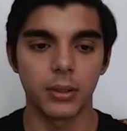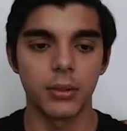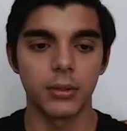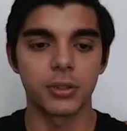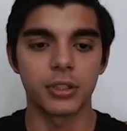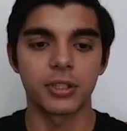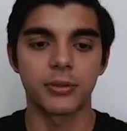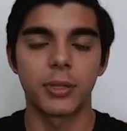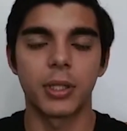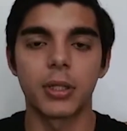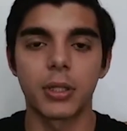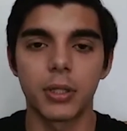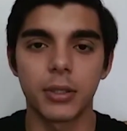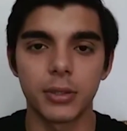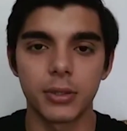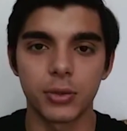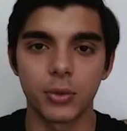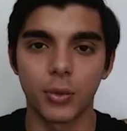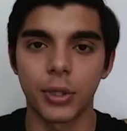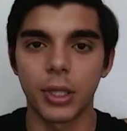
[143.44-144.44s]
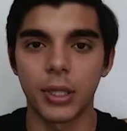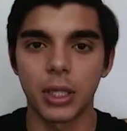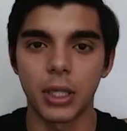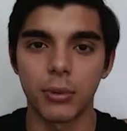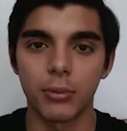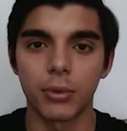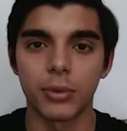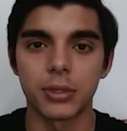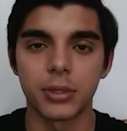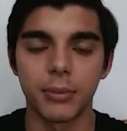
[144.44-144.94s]
Just because we're not
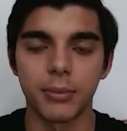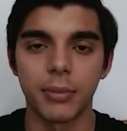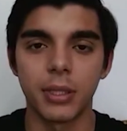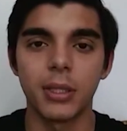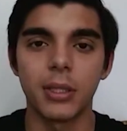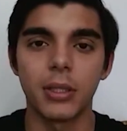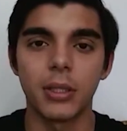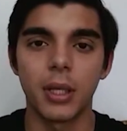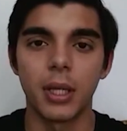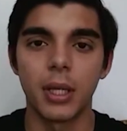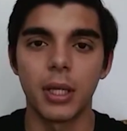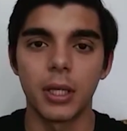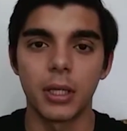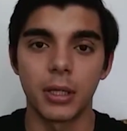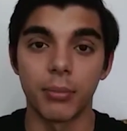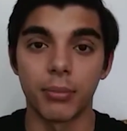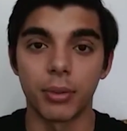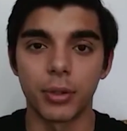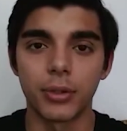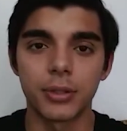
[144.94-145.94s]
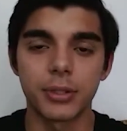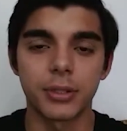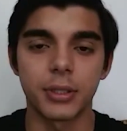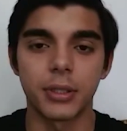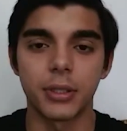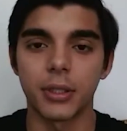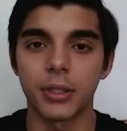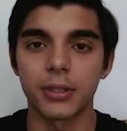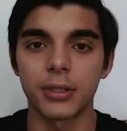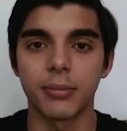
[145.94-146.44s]
able to meet in
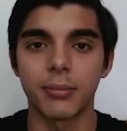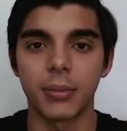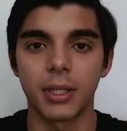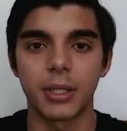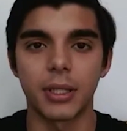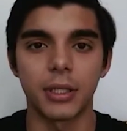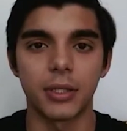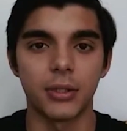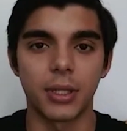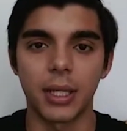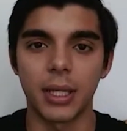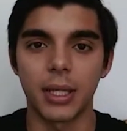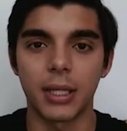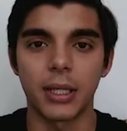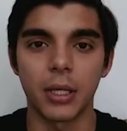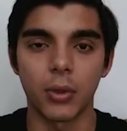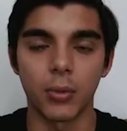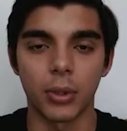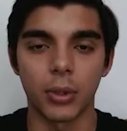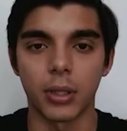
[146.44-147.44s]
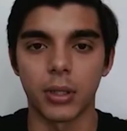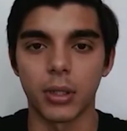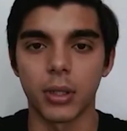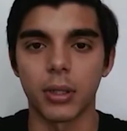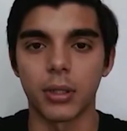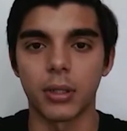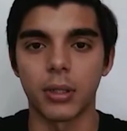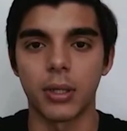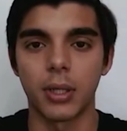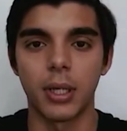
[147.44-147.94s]
person doesn't mean that you can't get work
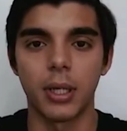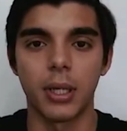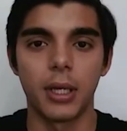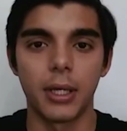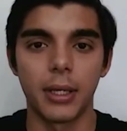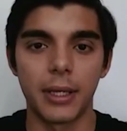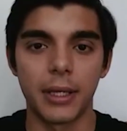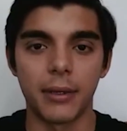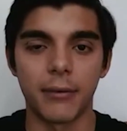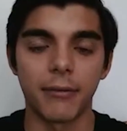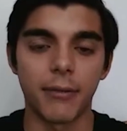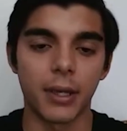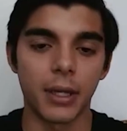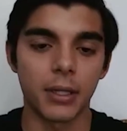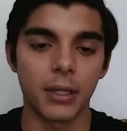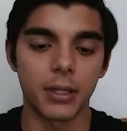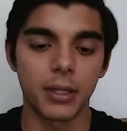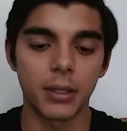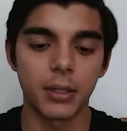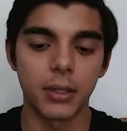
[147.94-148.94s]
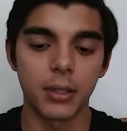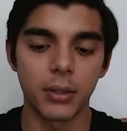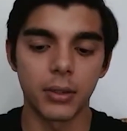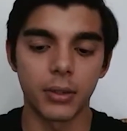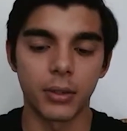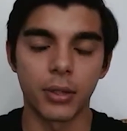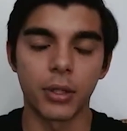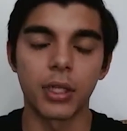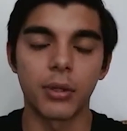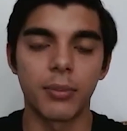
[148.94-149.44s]
done. In fact,
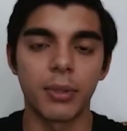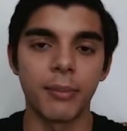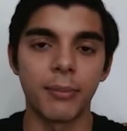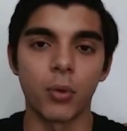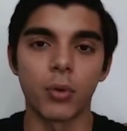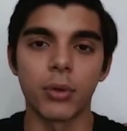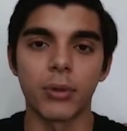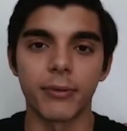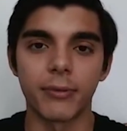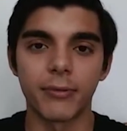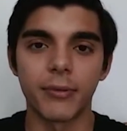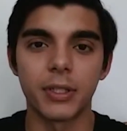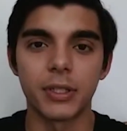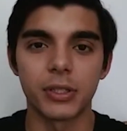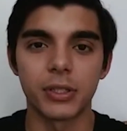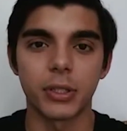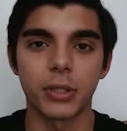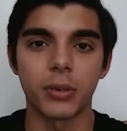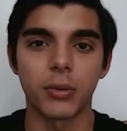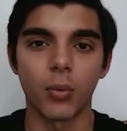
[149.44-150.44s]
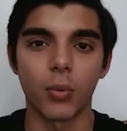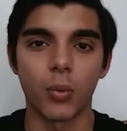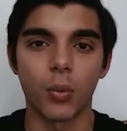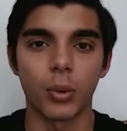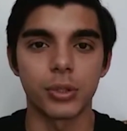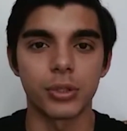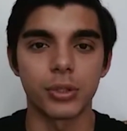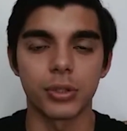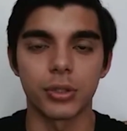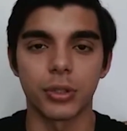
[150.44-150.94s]
you're going to be more efficient
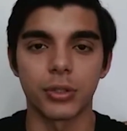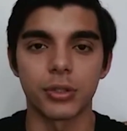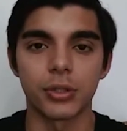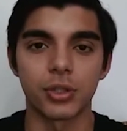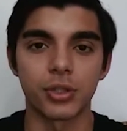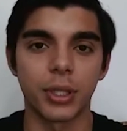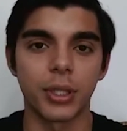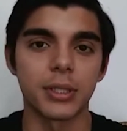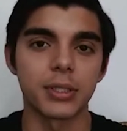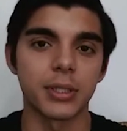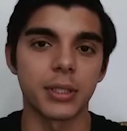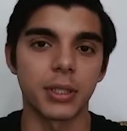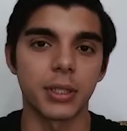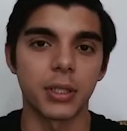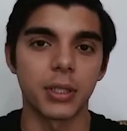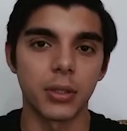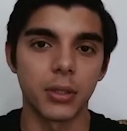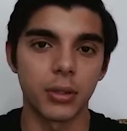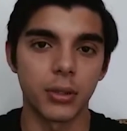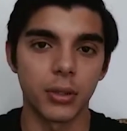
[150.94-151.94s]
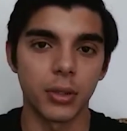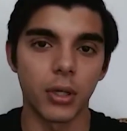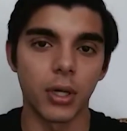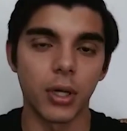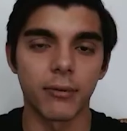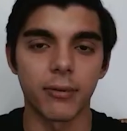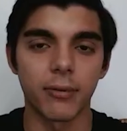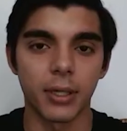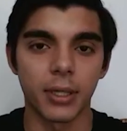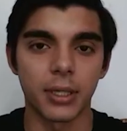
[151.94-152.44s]
once you start to translate your
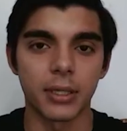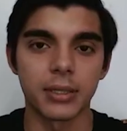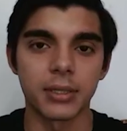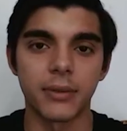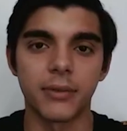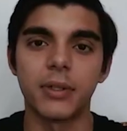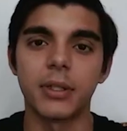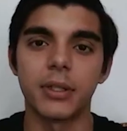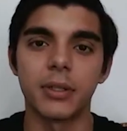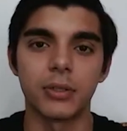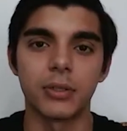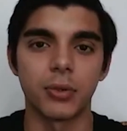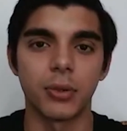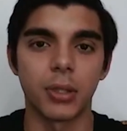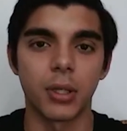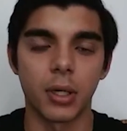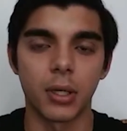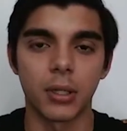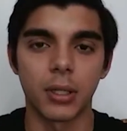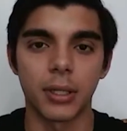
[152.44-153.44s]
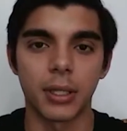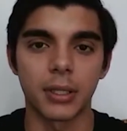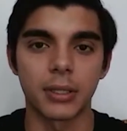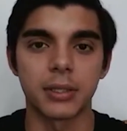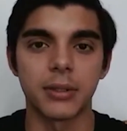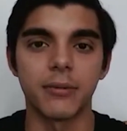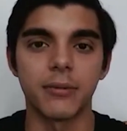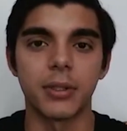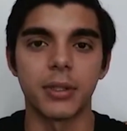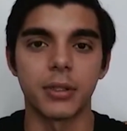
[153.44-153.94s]
offline activity into an online
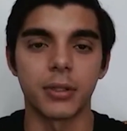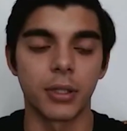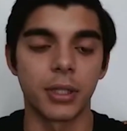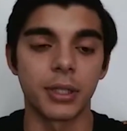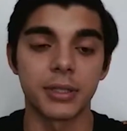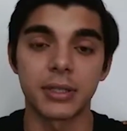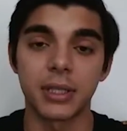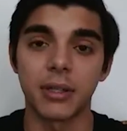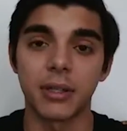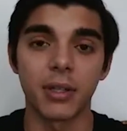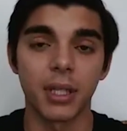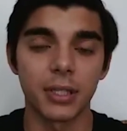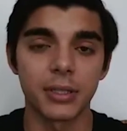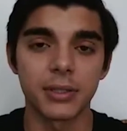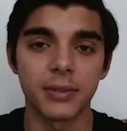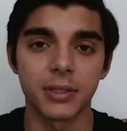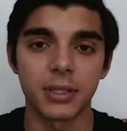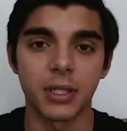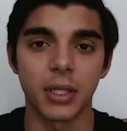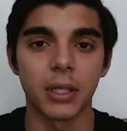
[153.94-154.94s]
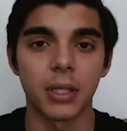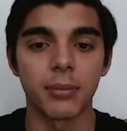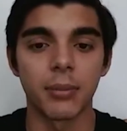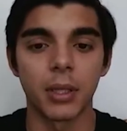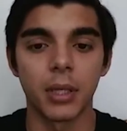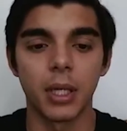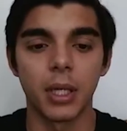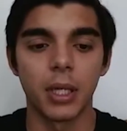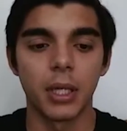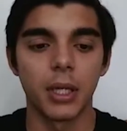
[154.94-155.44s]
activity. You're going to save lots of
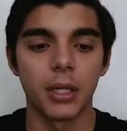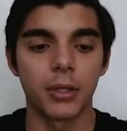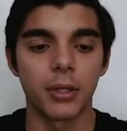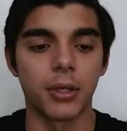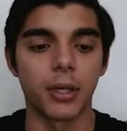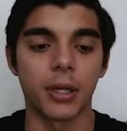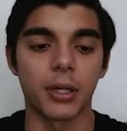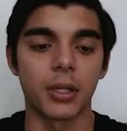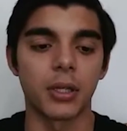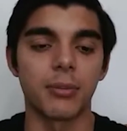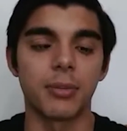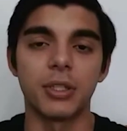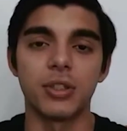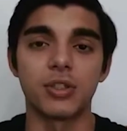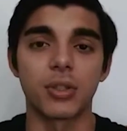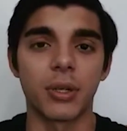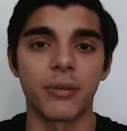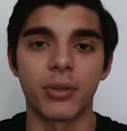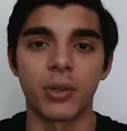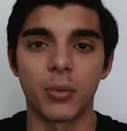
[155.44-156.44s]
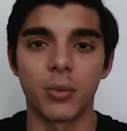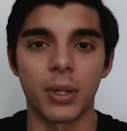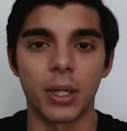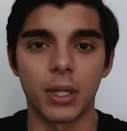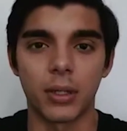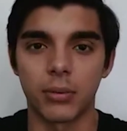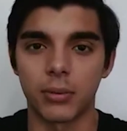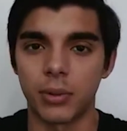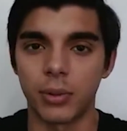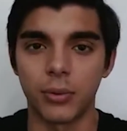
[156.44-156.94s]
time. You're not going to be driving
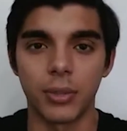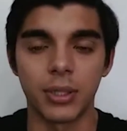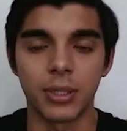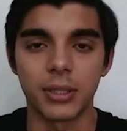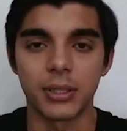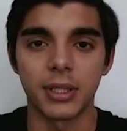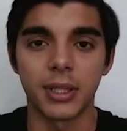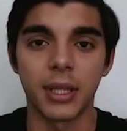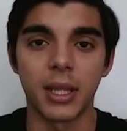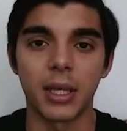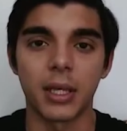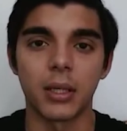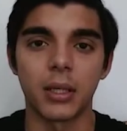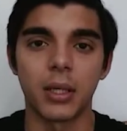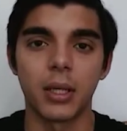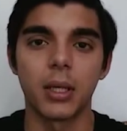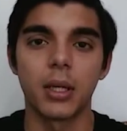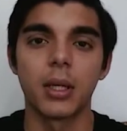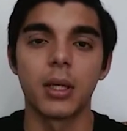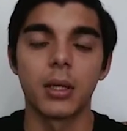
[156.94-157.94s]
around doing this and that.